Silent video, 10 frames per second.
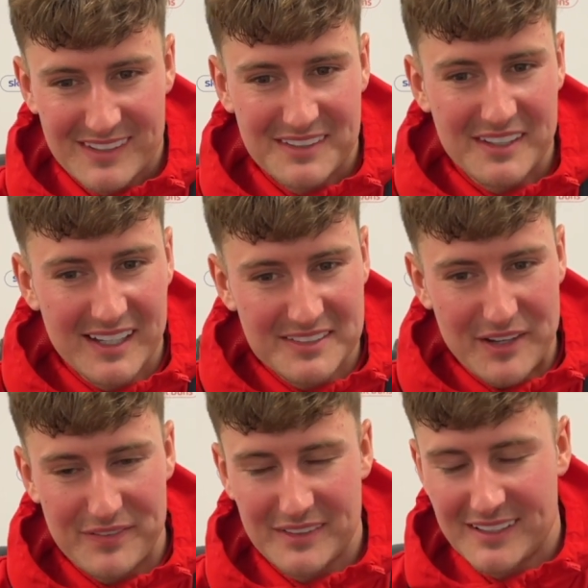Yeah,
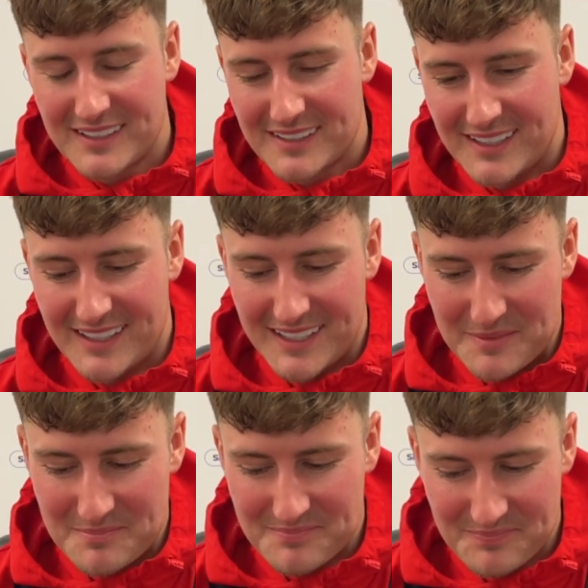definitely.
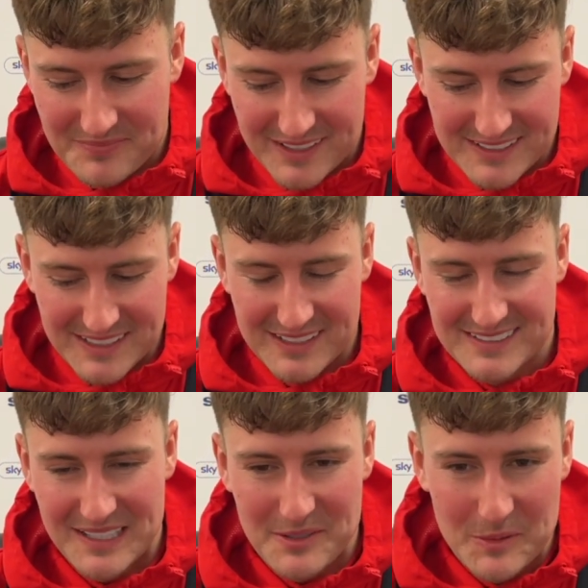Like you say,
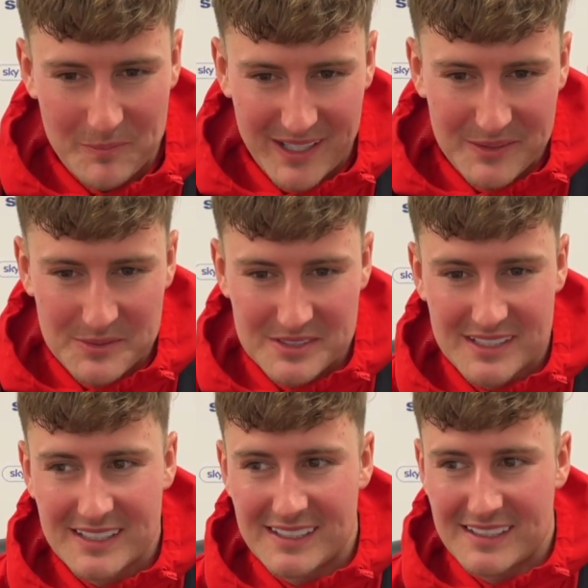saying goodbye
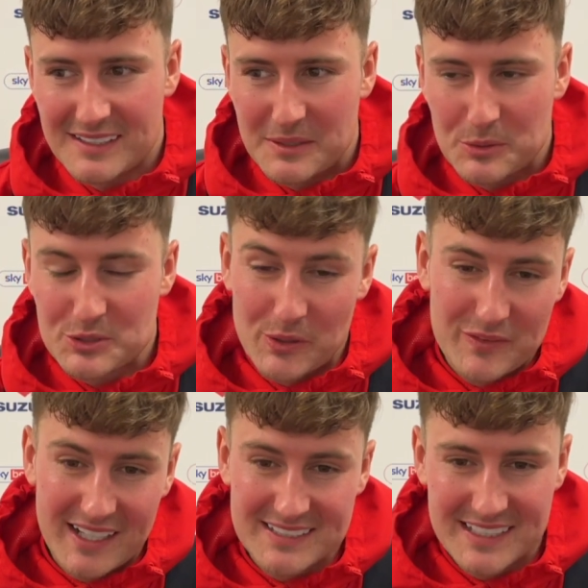was tough
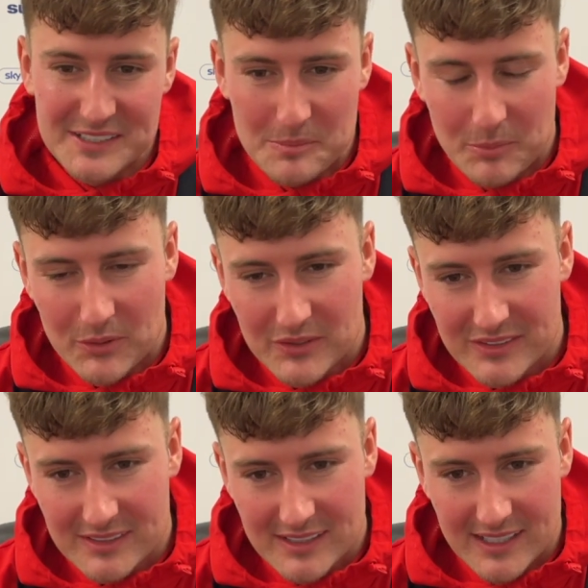last season, but
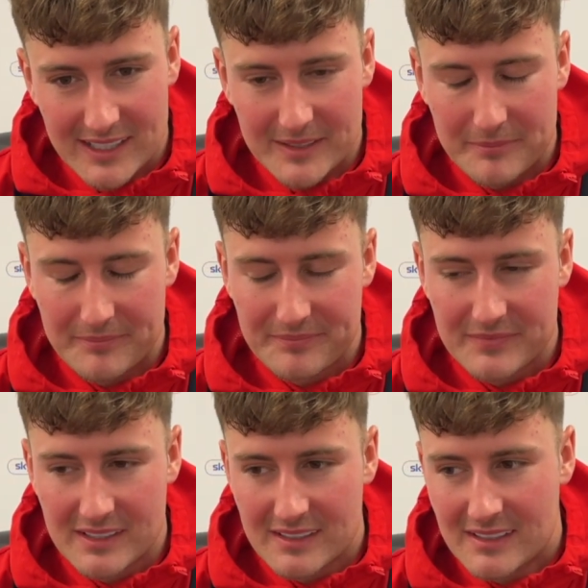I
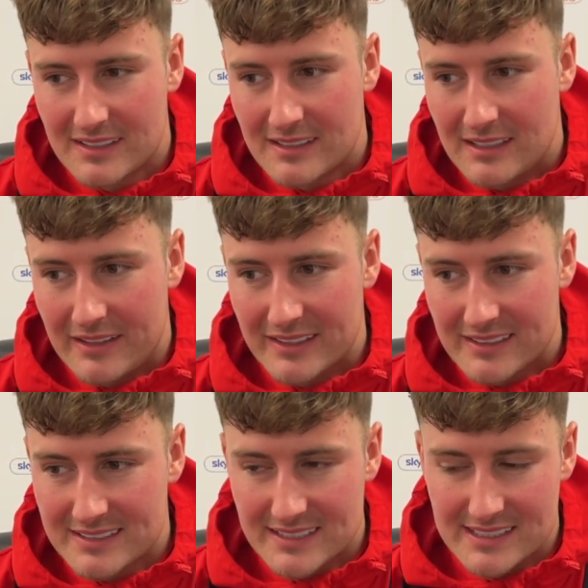think
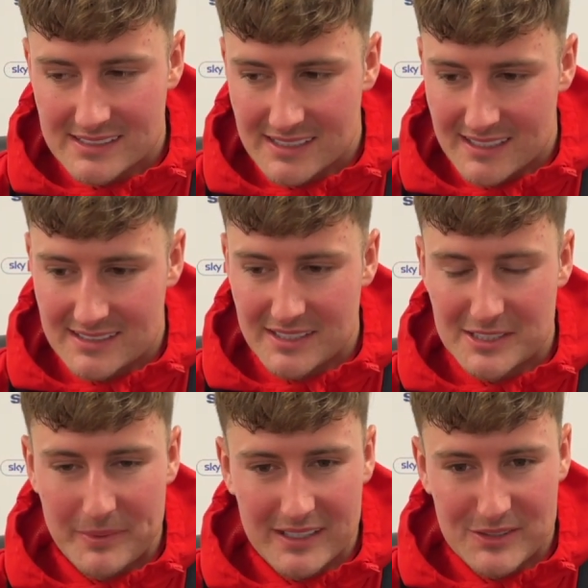this season
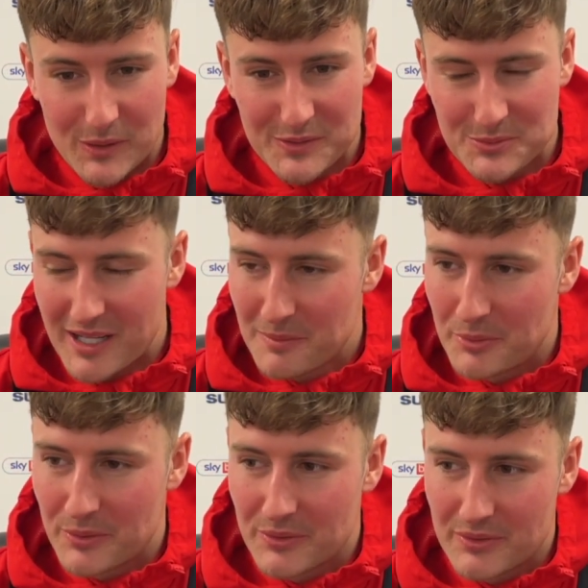it's been tough as well. But